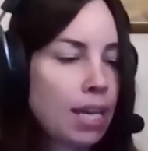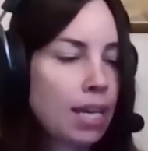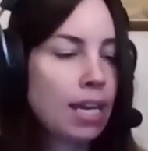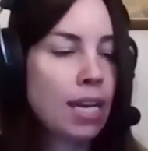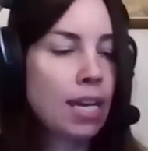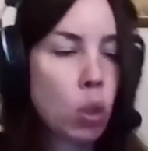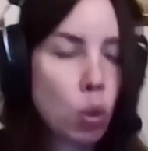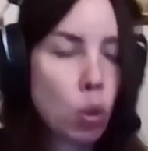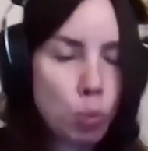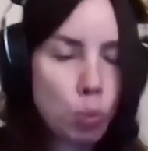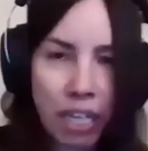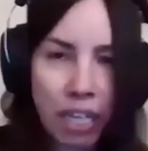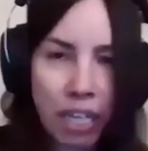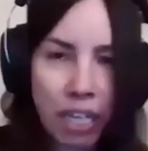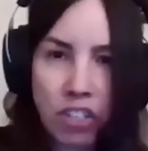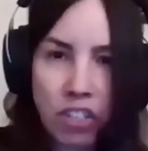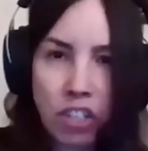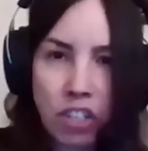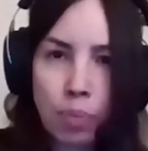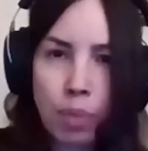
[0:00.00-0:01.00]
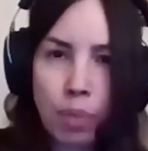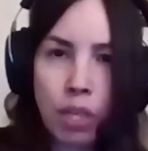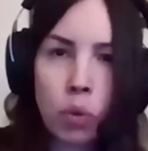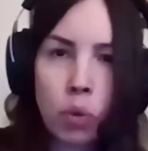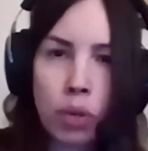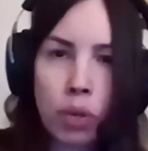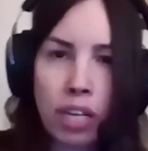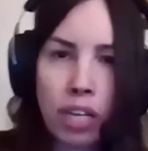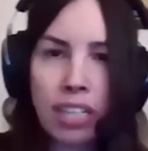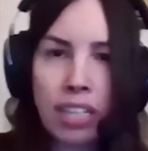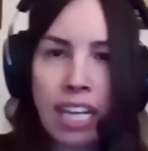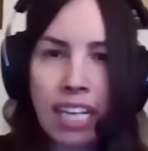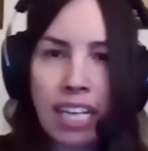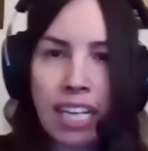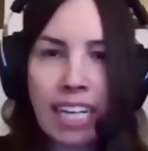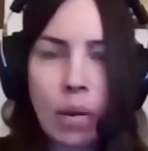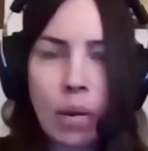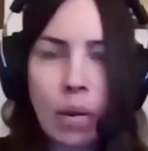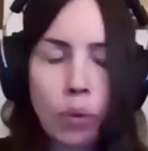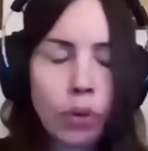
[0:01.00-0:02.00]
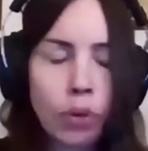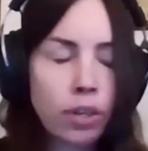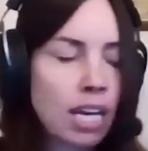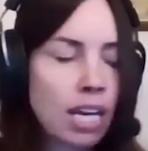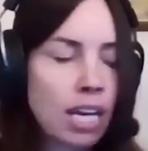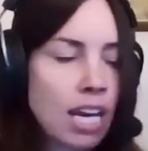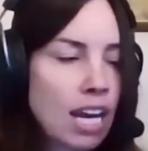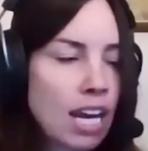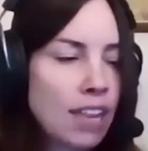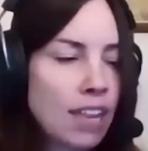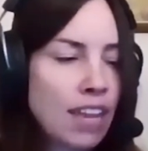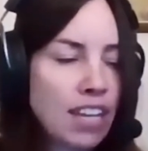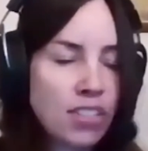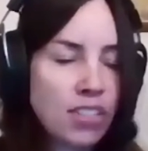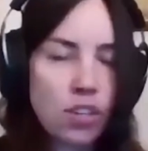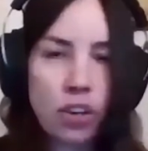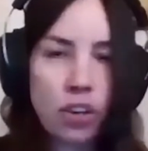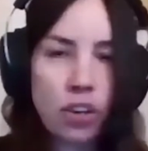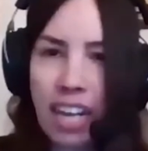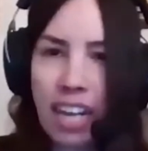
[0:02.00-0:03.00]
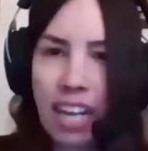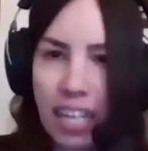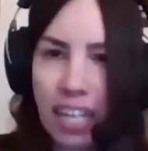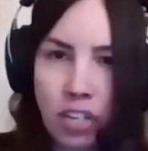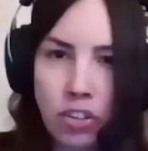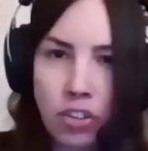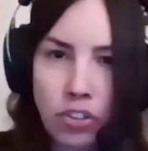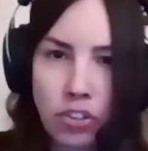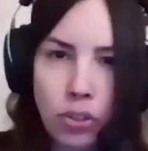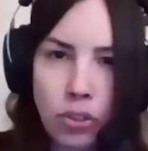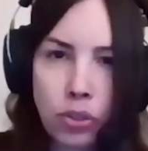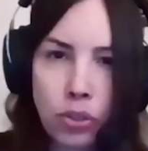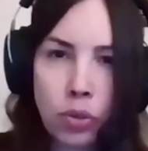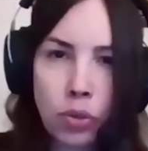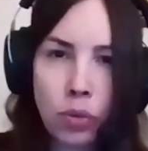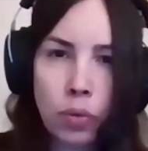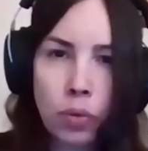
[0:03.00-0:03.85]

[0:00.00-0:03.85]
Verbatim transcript: you know set of users and by incorporating into the bitcoin and lightning network